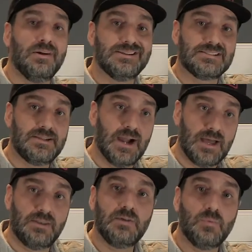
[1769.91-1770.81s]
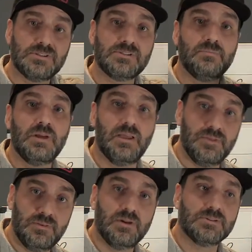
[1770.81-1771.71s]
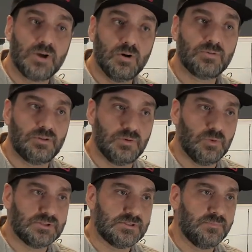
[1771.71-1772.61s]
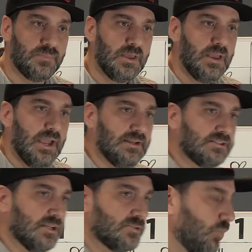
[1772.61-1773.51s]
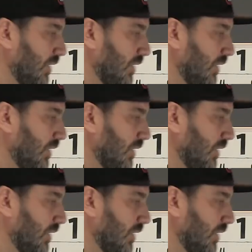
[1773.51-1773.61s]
There is godly wisdom, and then there is earthly wisdom. And he says,